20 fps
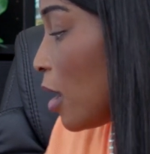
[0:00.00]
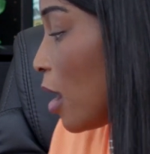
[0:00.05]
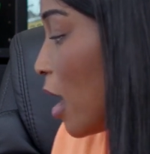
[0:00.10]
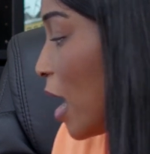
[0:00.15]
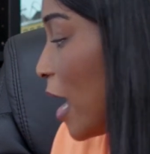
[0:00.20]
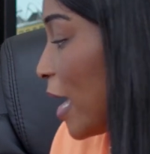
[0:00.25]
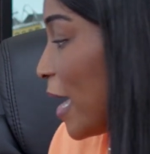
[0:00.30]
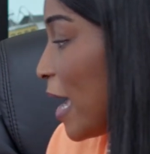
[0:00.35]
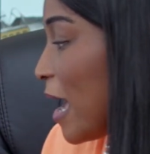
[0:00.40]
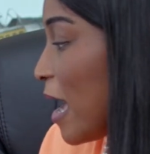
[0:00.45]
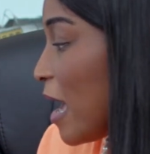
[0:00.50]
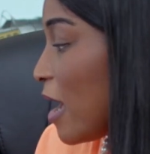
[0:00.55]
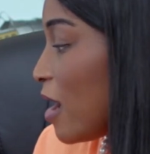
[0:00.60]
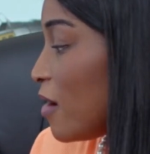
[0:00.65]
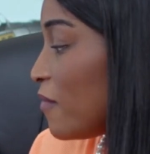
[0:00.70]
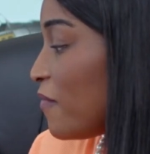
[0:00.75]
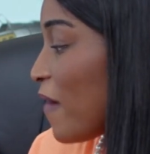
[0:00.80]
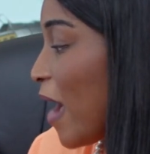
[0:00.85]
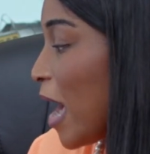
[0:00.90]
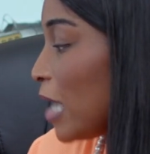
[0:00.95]
I
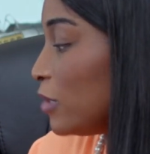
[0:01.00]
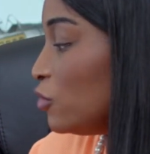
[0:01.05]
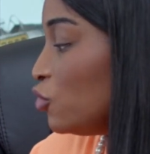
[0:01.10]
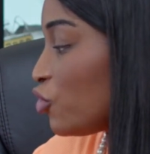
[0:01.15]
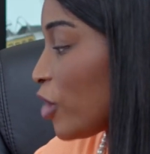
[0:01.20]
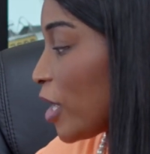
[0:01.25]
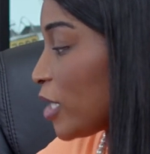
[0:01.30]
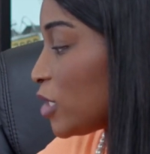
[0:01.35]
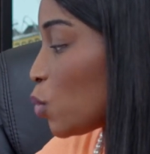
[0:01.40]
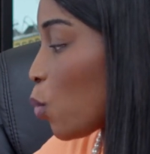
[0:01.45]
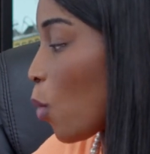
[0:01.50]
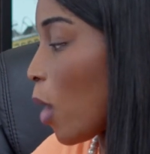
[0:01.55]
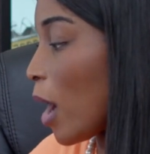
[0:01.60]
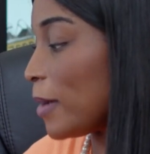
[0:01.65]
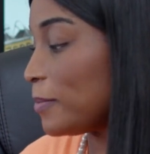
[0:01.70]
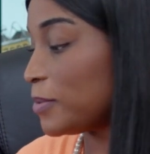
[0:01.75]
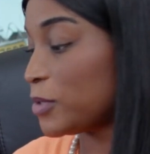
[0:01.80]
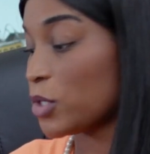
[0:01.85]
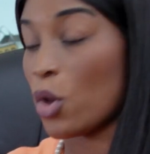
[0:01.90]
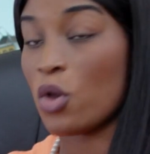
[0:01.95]
have Andrex
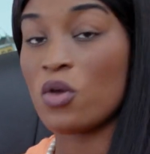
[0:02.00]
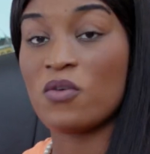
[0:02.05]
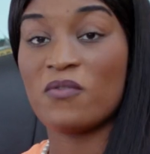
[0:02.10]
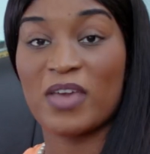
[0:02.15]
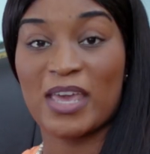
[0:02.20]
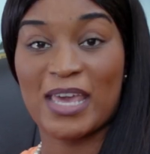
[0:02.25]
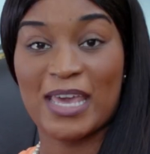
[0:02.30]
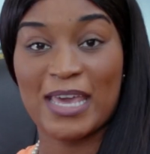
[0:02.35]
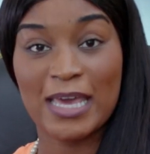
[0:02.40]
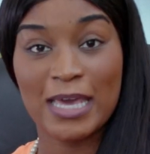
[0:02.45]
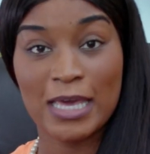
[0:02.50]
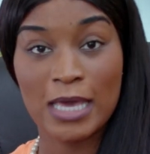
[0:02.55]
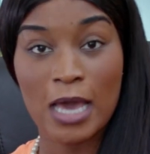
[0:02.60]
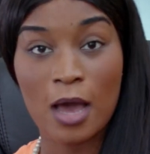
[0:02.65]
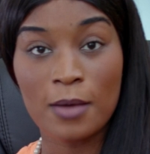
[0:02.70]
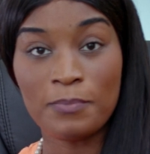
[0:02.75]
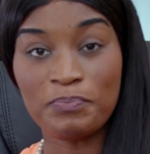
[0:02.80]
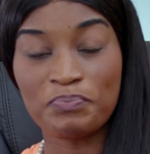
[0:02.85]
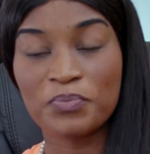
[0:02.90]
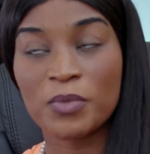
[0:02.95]
wipes over
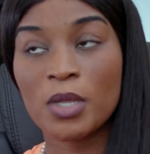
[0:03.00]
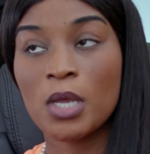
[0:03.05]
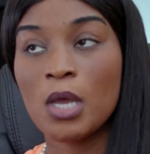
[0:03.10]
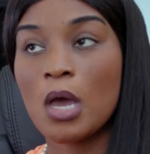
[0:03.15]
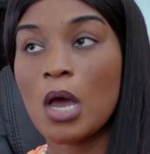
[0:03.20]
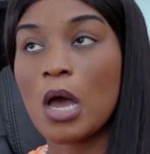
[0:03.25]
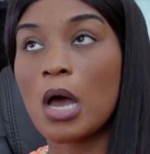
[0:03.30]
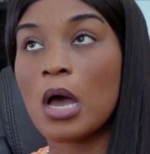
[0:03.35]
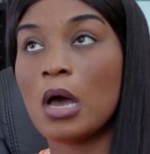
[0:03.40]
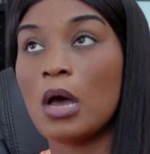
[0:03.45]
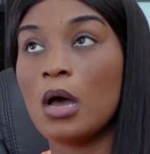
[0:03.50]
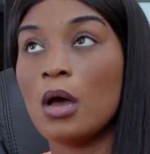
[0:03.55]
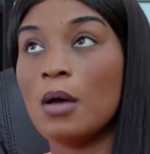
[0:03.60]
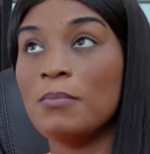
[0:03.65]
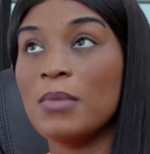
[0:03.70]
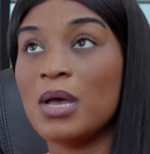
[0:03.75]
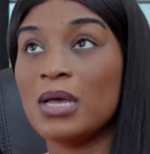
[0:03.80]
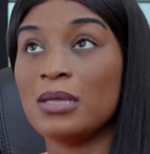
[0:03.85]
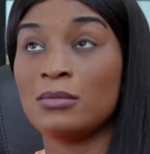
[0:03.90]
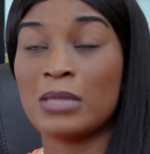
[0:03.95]
here.
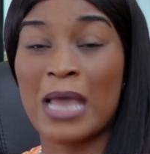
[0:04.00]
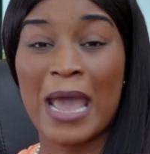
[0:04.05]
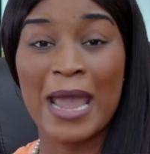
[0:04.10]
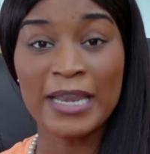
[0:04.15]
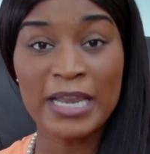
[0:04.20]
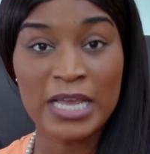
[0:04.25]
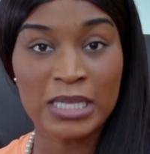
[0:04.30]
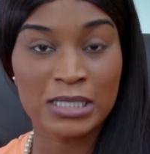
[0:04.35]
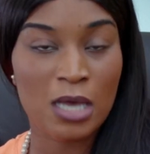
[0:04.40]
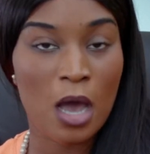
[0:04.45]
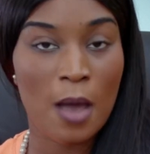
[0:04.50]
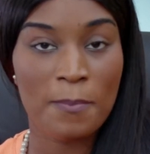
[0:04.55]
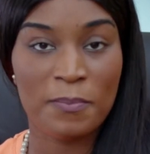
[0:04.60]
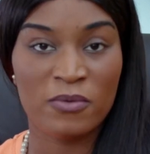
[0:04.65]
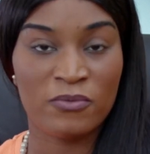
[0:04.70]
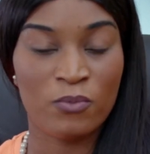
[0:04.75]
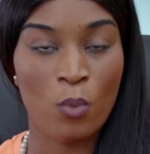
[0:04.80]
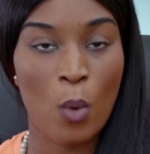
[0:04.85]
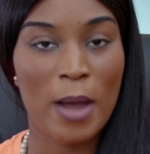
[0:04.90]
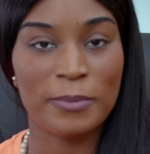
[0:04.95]
Any type
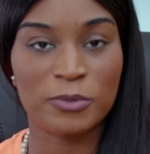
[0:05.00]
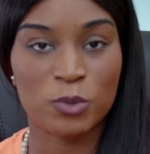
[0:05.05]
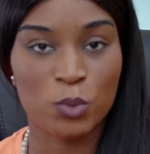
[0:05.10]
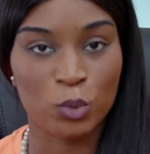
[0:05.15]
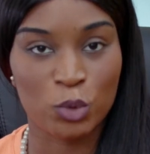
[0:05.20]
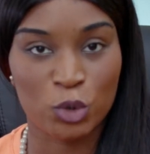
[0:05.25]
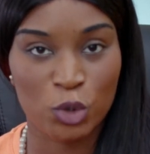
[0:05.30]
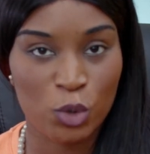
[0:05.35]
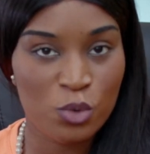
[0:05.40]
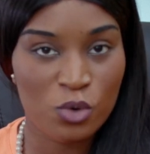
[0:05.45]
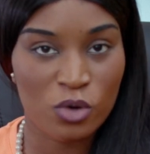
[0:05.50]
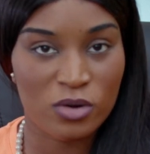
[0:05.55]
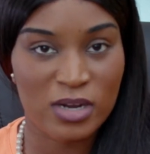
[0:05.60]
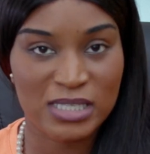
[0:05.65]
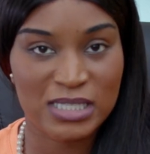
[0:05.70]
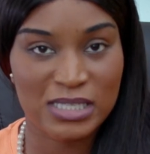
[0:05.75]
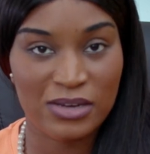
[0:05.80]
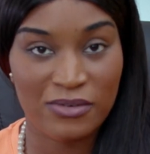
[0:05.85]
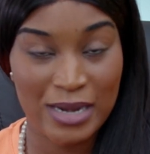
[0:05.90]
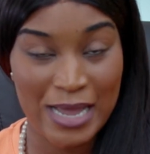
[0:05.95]
of wipes will do, not
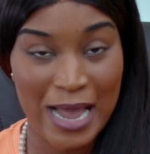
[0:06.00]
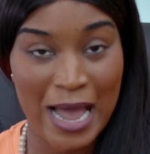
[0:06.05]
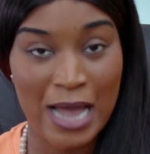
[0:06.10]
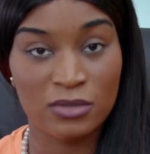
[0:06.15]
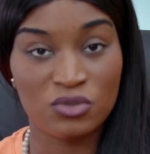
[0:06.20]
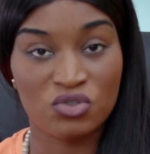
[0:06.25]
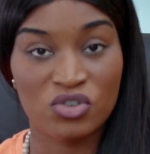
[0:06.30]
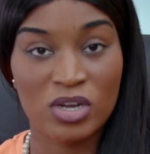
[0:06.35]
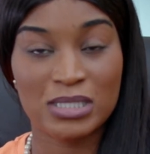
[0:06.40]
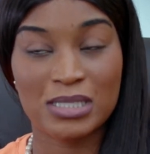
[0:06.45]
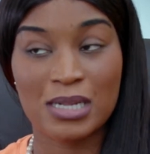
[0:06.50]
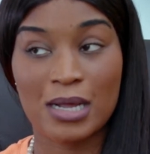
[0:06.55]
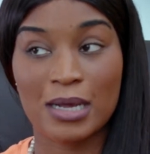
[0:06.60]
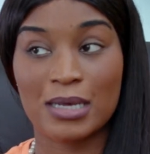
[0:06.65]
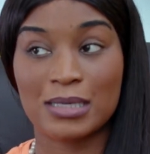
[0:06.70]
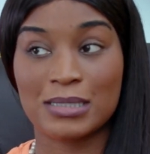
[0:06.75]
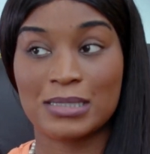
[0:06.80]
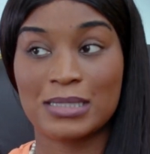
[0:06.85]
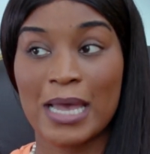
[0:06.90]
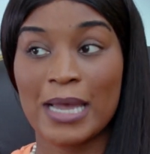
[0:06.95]
necessarily Andrex. Like
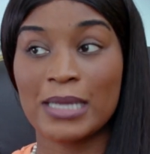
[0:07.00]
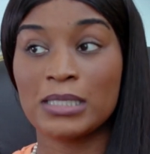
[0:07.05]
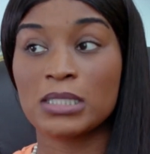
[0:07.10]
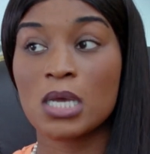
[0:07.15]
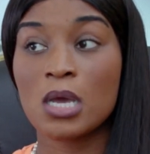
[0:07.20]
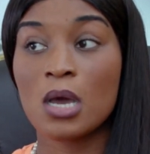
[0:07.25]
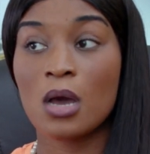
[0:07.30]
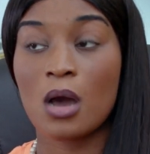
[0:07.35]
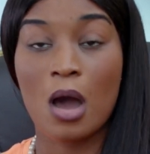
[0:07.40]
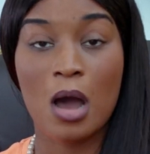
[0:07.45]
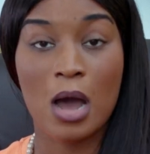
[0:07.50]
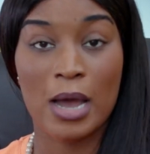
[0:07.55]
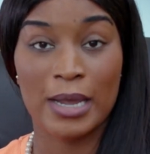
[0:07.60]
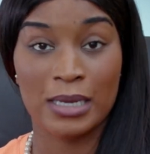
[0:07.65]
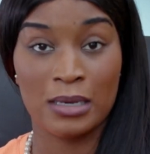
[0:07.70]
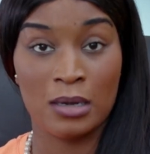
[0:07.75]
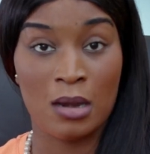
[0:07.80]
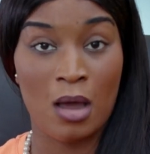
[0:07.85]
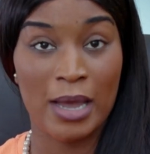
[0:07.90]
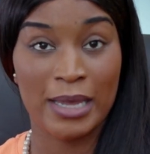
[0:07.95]
I said,
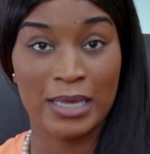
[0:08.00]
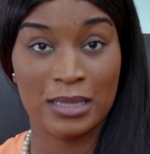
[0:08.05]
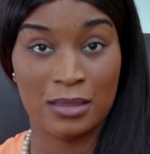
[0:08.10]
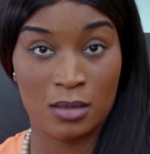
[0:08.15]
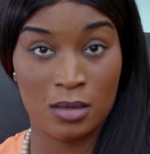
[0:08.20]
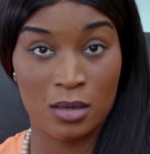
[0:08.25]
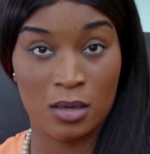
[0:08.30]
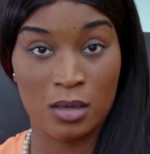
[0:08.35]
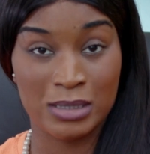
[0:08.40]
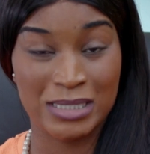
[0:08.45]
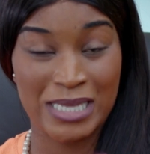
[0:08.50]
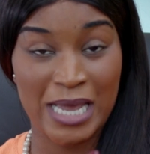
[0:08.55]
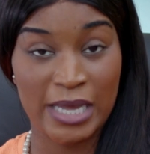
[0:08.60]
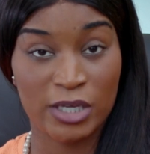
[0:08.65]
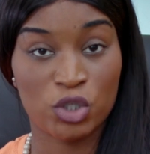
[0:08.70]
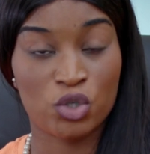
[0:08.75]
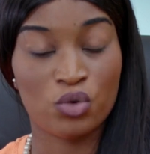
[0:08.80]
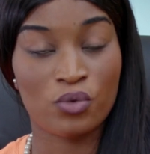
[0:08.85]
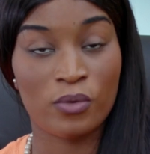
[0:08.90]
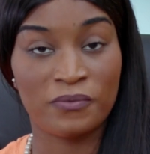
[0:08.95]
I like the
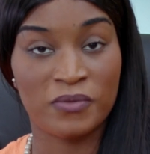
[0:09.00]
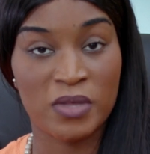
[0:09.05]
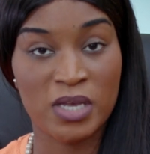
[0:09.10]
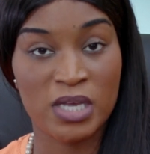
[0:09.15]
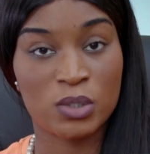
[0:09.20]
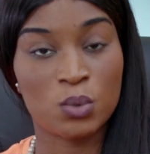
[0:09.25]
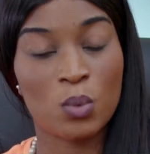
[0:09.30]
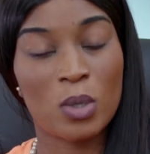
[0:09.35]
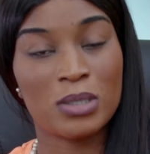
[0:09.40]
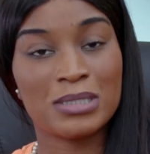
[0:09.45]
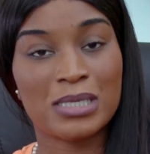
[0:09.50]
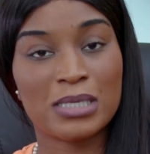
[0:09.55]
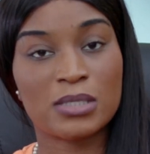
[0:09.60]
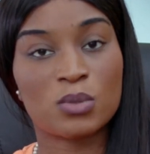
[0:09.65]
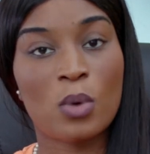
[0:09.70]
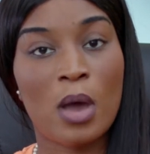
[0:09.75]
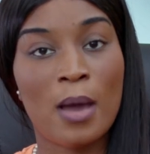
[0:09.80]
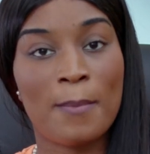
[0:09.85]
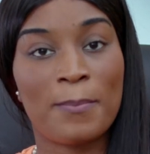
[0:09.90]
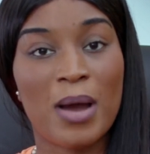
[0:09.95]
texture of these ones, that's
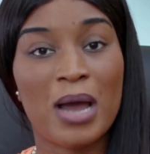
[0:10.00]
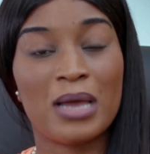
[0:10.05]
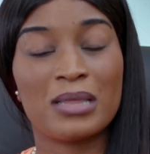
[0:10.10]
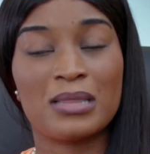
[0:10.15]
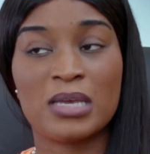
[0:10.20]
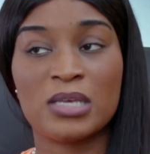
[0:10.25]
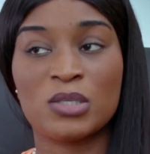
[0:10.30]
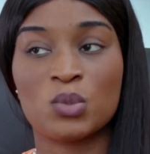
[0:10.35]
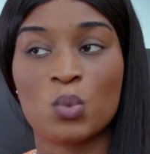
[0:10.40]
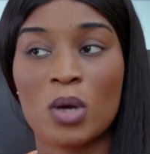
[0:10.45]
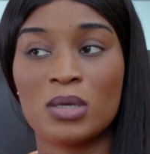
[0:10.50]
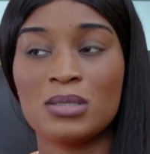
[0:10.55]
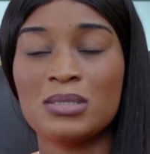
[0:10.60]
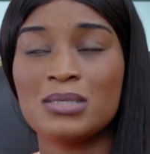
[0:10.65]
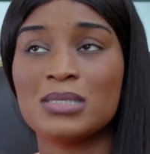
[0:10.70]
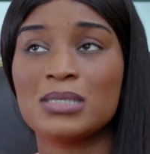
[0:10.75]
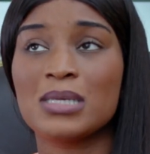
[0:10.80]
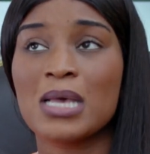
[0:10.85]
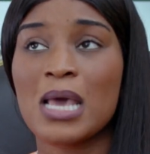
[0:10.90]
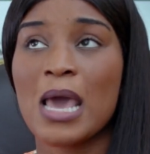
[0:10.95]
why I buy these
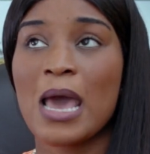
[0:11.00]
ones.